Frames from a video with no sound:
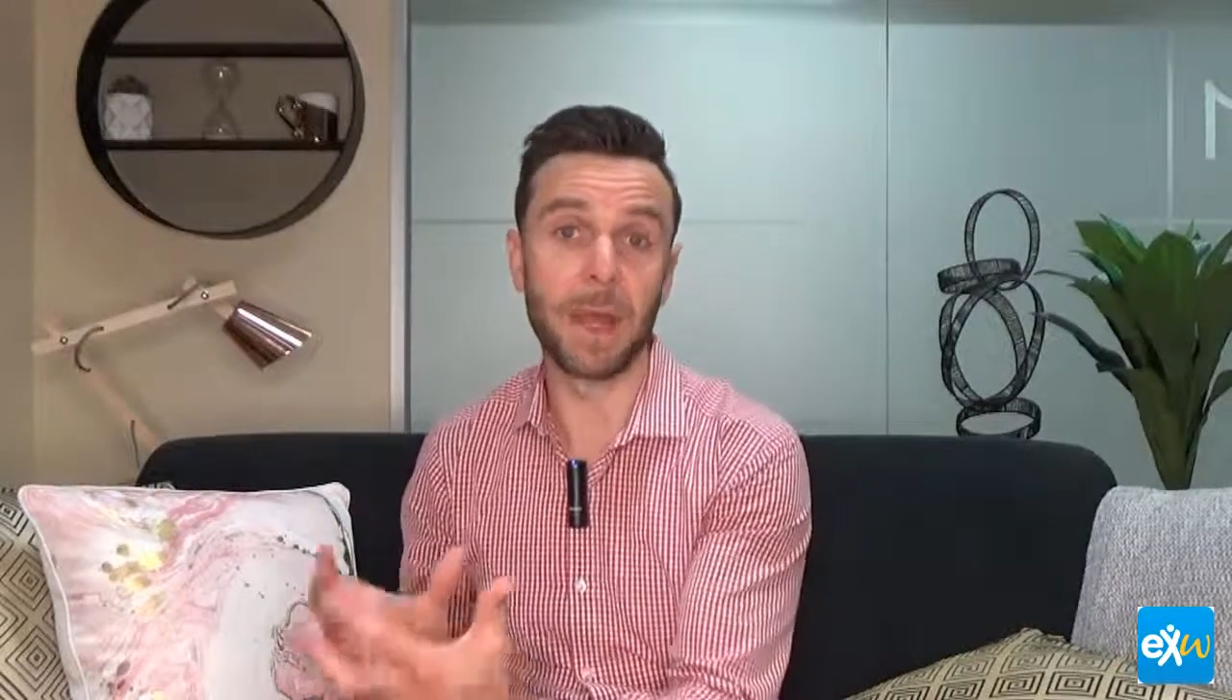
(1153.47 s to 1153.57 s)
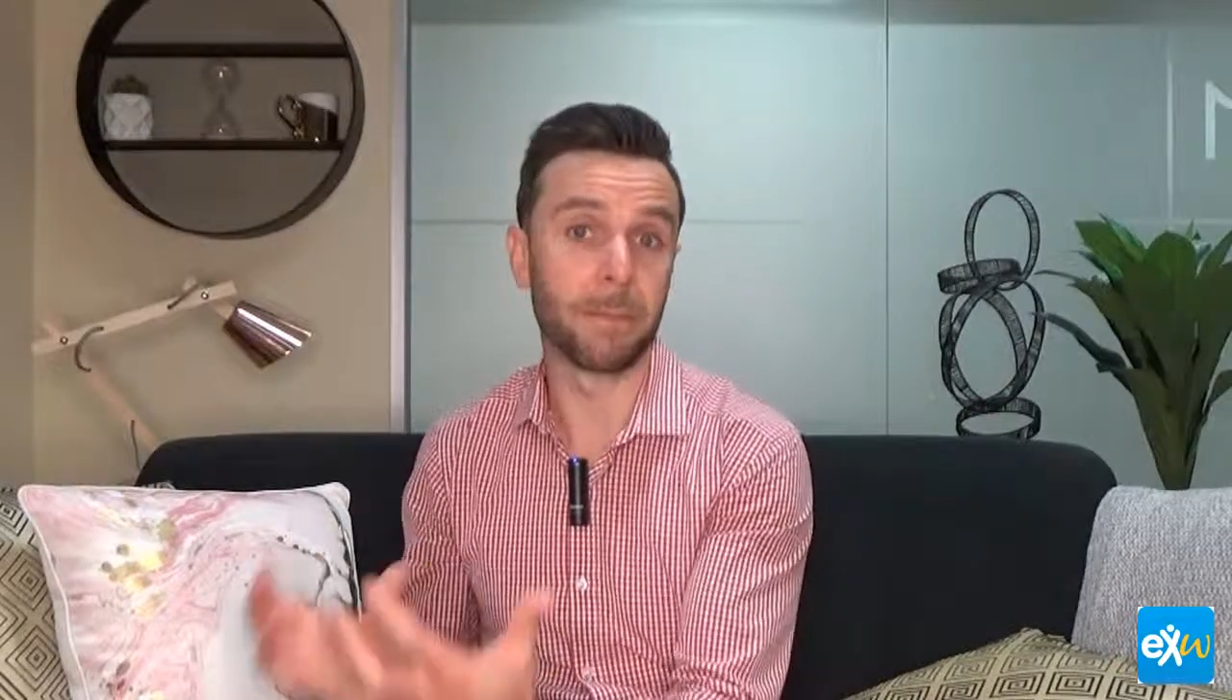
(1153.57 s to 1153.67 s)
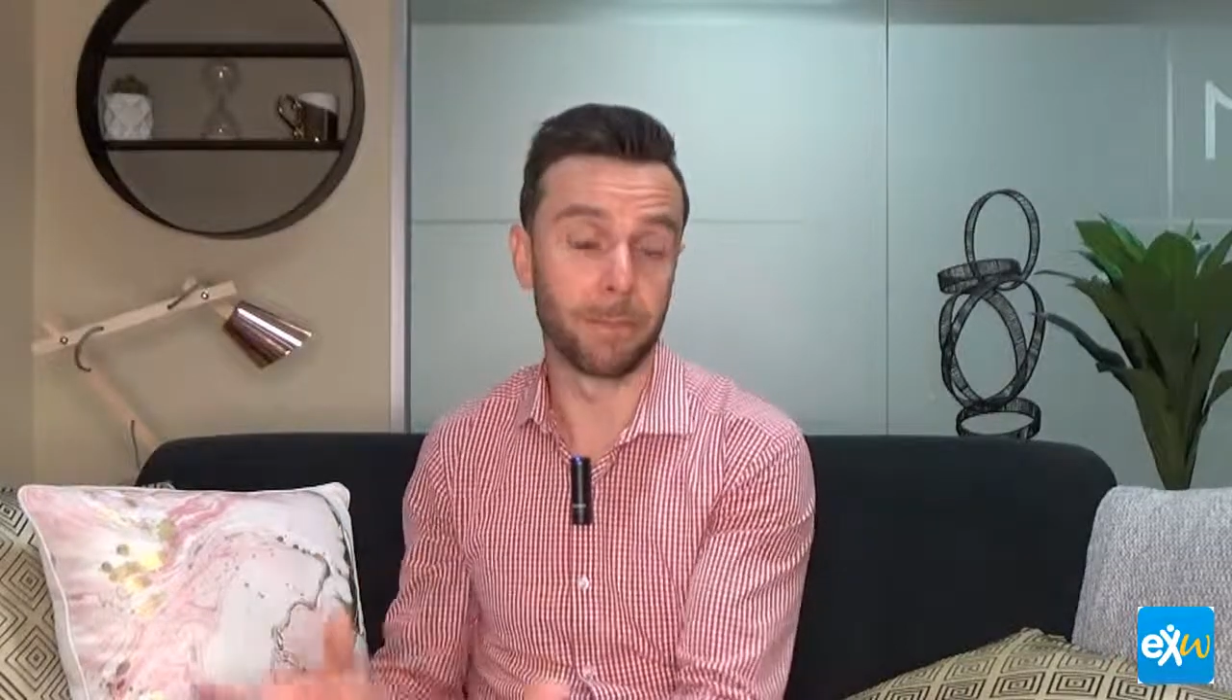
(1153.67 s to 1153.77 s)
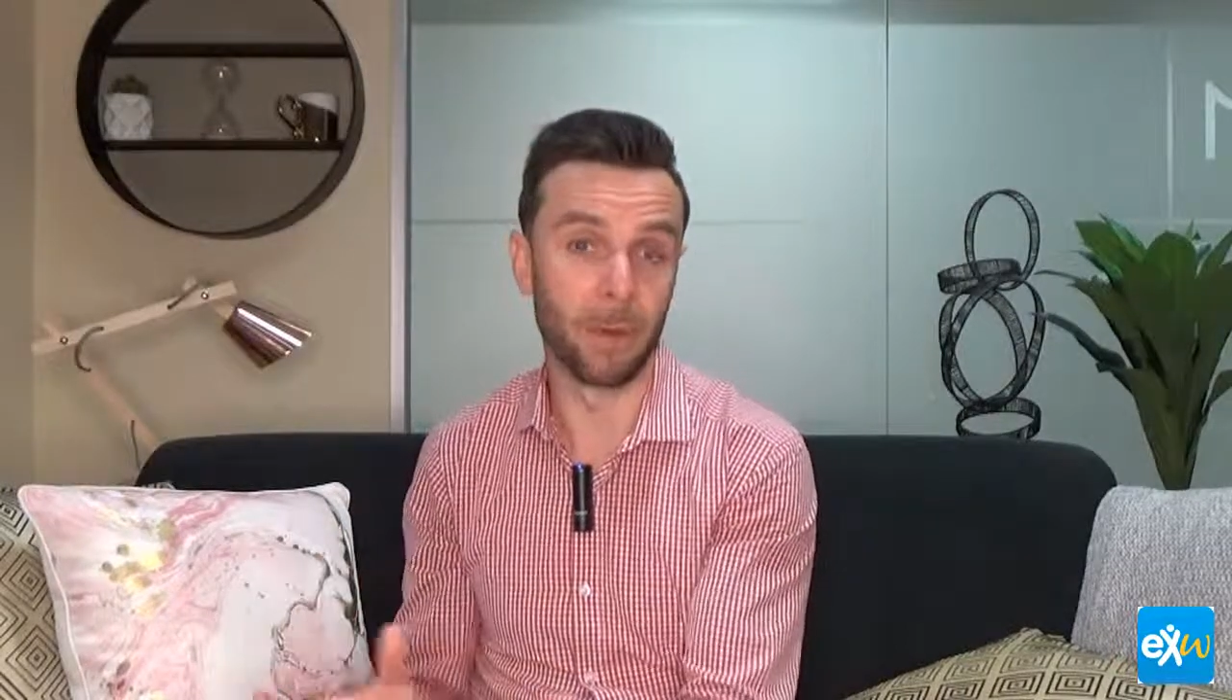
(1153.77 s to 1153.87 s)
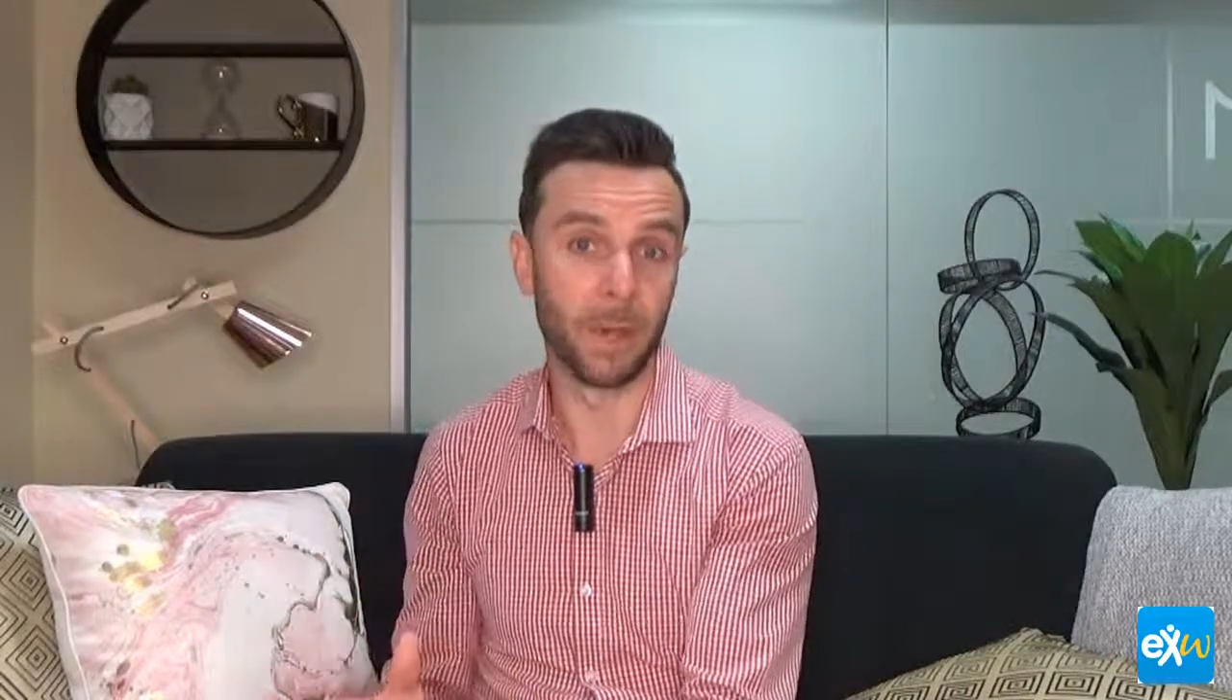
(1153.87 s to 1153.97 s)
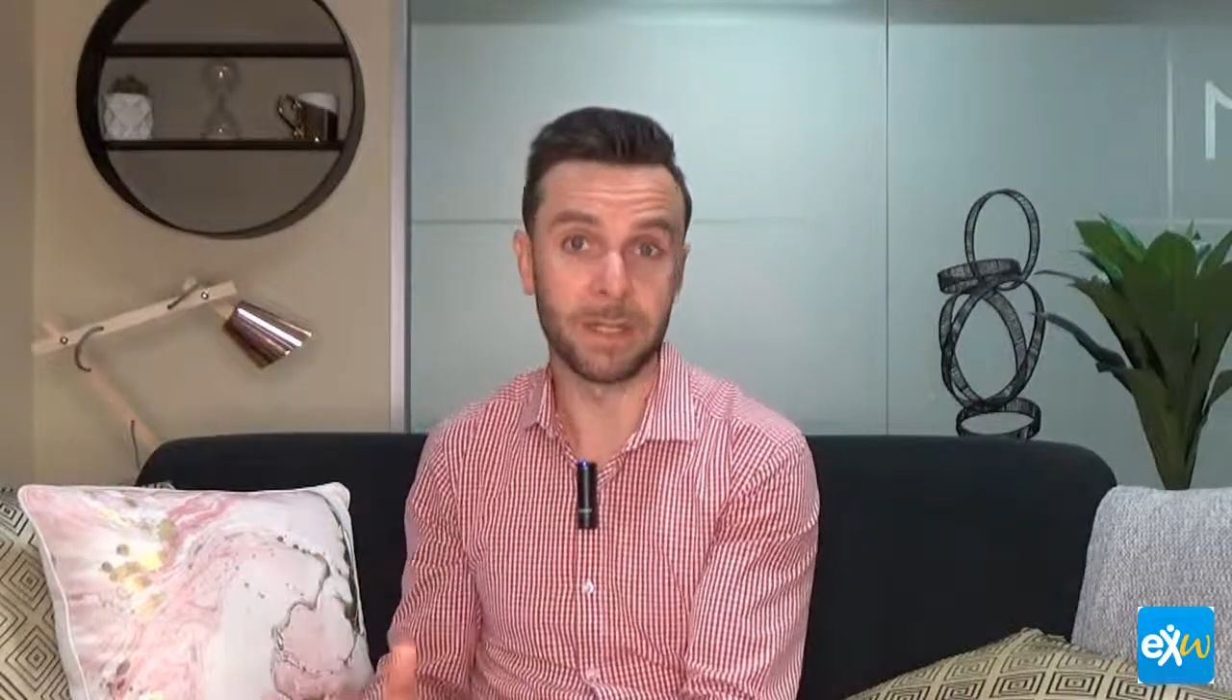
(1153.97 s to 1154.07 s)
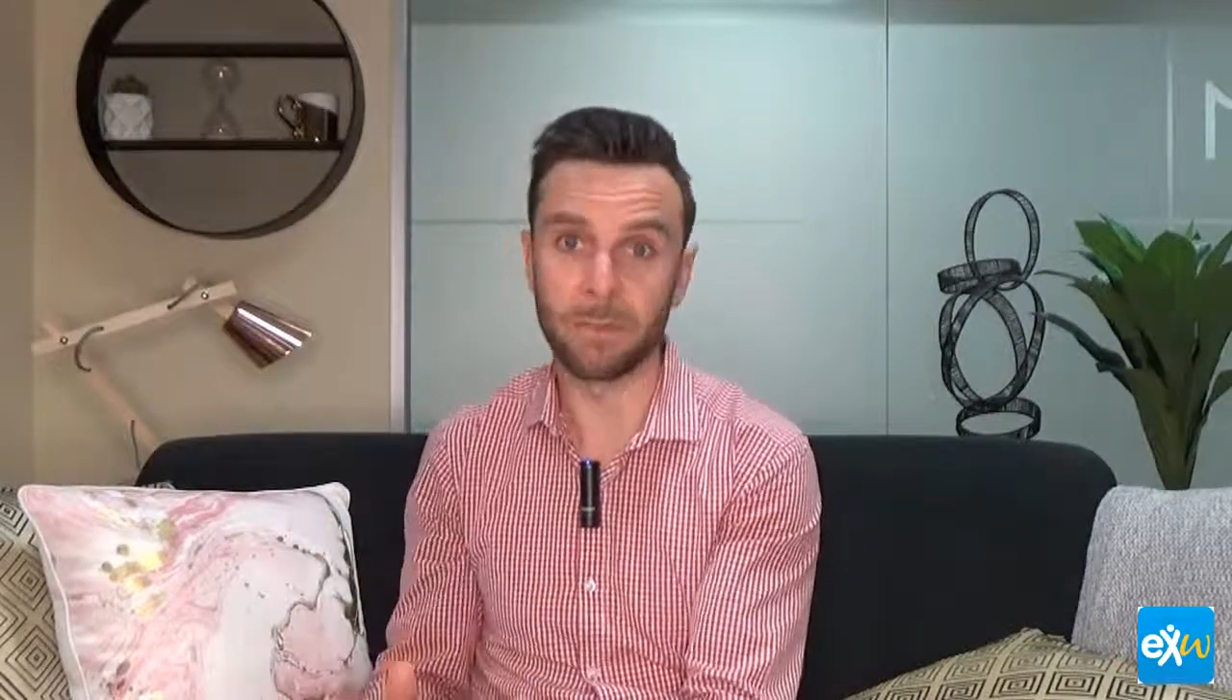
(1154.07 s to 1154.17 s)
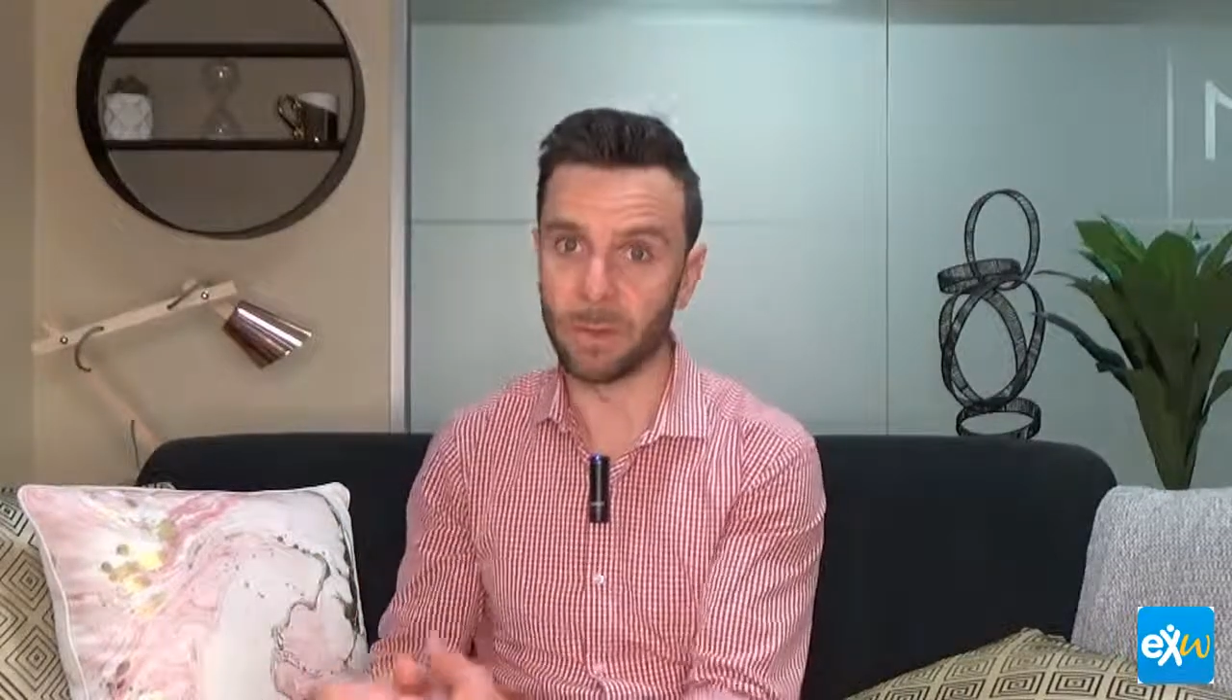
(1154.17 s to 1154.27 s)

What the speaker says: that point